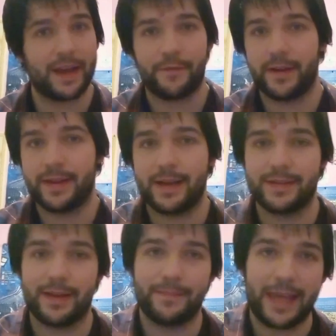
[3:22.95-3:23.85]
tasting
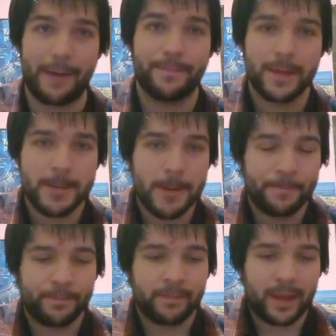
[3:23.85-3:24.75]
it. Yep.
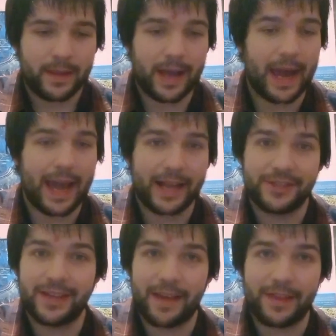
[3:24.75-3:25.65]
I actually
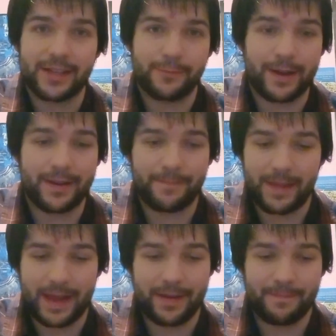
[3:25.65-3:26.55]
give this one
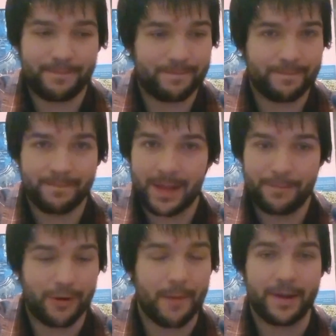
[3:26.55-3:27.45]
an
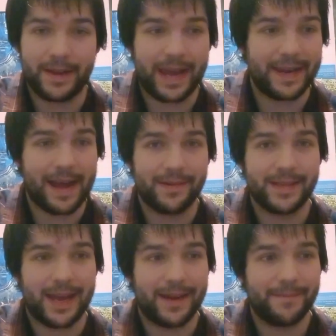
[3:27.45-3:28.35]
probably an eight out of
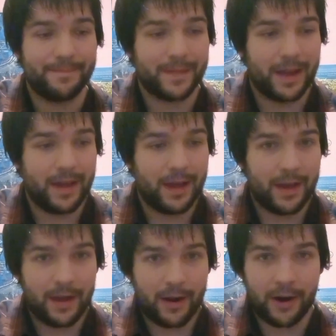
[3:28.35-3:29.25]
ten.
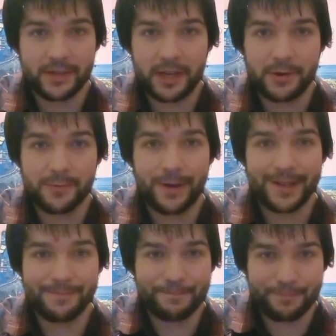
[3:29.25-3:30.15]
Hershey was one
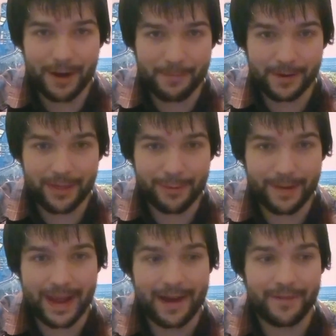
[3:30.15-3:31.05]
probably three
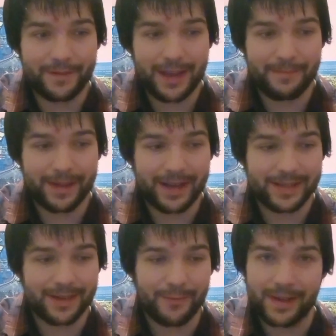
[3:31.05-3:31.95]
out of ten because
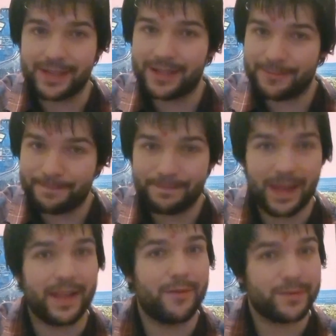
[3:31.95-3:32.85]
there wasn't.
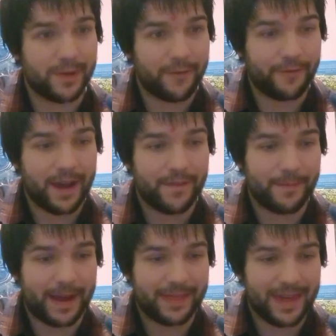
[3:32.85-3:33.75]
It was really flavor, but I
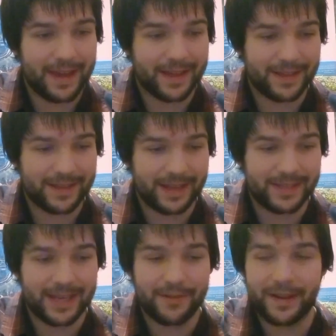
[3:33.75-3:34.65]
think
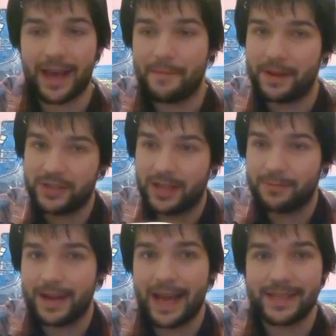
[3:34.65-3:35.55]
considering how much this one
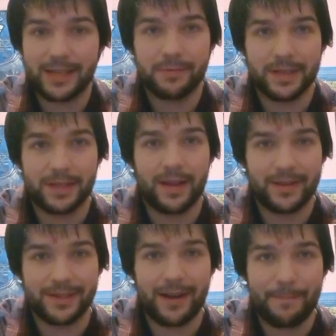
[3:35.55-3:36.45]
has, this one's a
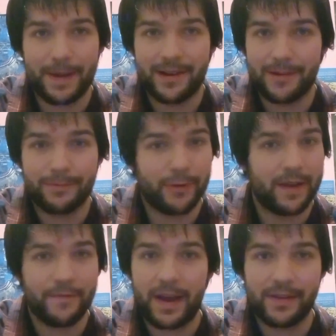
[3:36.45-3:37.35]
lot better. Great
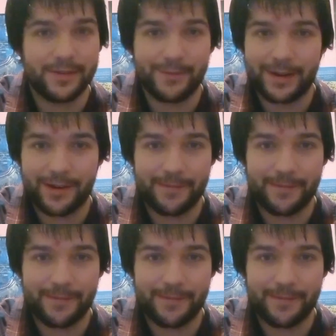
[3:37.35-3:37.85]
Value's the winner.